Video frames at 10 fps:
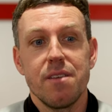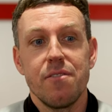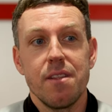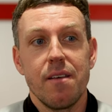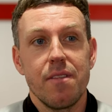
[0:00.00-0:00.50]

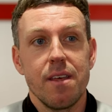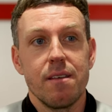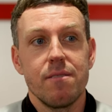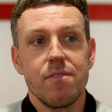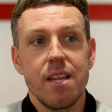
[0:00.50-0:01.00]
given that
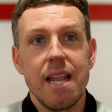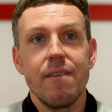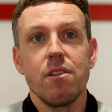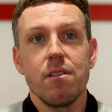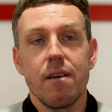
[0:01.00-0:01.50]
the
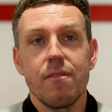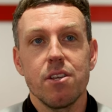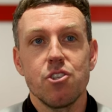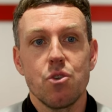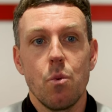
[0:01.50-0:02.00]
level that
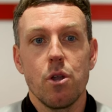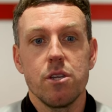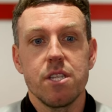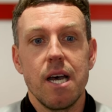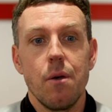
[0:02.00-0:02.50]
this squad
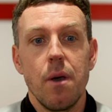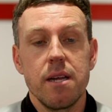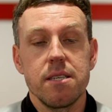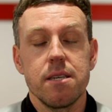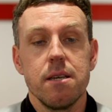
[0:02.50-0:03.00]
is now
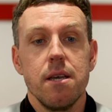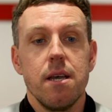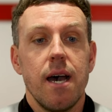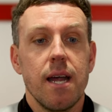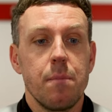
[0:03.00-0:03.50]
at,
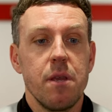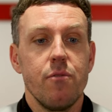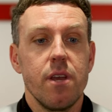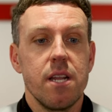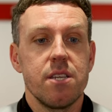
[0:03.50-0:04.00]
had to be
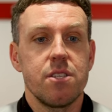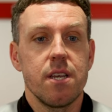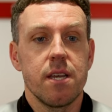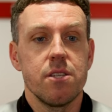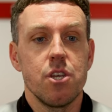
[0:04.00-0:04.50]

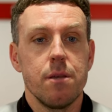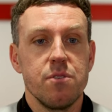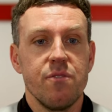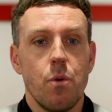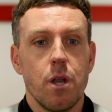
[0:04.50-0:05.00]
realistic in
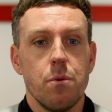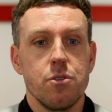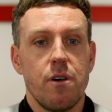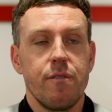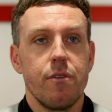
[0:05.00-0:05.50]
terms of what I
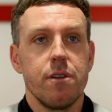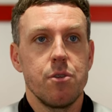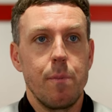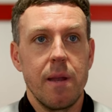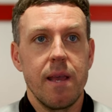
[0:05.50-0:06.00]
was offering
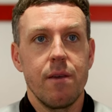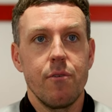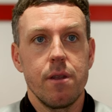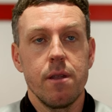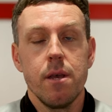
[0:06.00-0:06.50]
as a
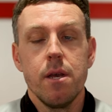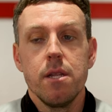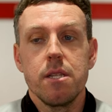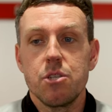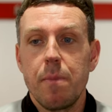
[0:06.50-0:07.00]
player. And
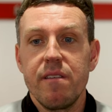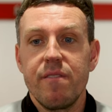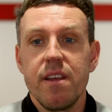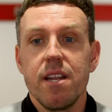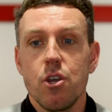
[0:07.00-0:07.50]

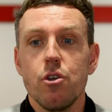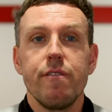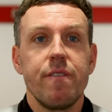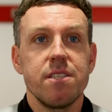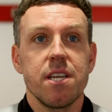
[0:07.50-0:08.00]
despite feeling
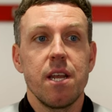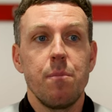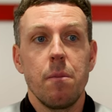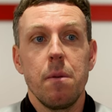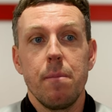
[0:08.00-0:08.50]
good physically,
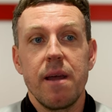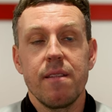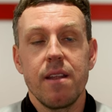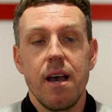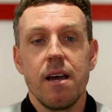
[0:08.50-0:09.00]
probably
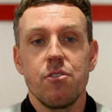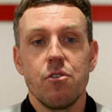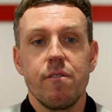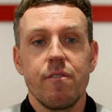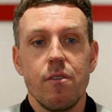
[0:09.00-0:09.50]
better than I had
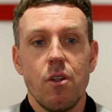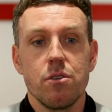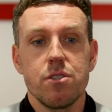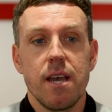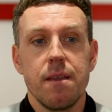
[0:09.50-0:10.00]
done for a
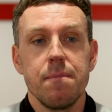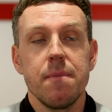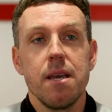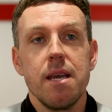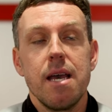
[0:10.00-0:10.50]
long
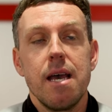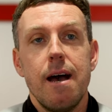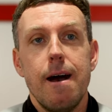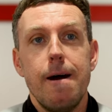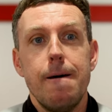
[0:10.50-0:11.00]
time,
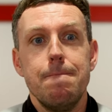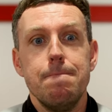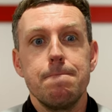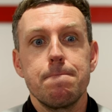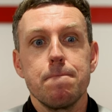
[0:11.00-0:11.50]

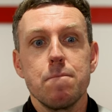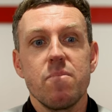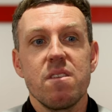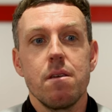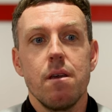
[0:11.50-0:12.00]

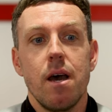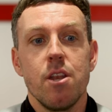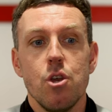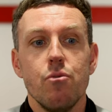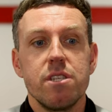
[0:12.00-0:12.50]
I
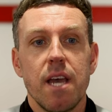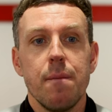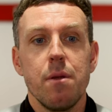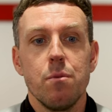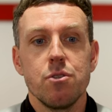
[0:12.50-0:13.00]
knew
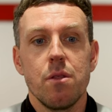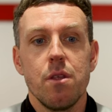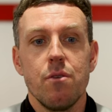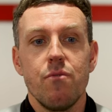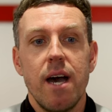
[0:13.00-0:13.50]
retirement was on
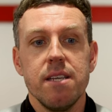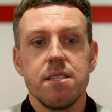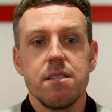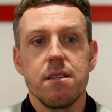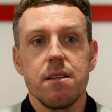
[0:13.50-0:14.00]
the
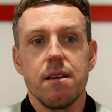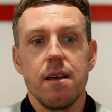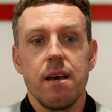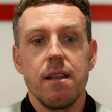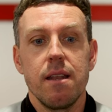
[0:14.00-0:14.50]
horizon,
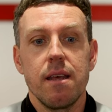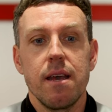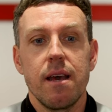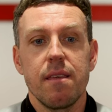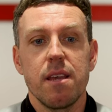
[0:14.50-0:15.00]
and
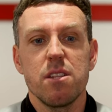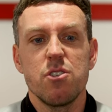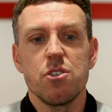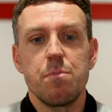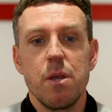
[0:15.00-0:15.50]
I think
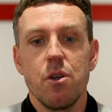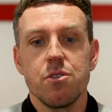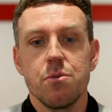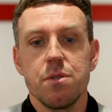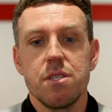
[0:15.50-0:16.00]
just
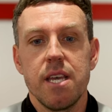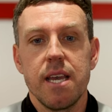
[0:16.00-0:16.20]
because it was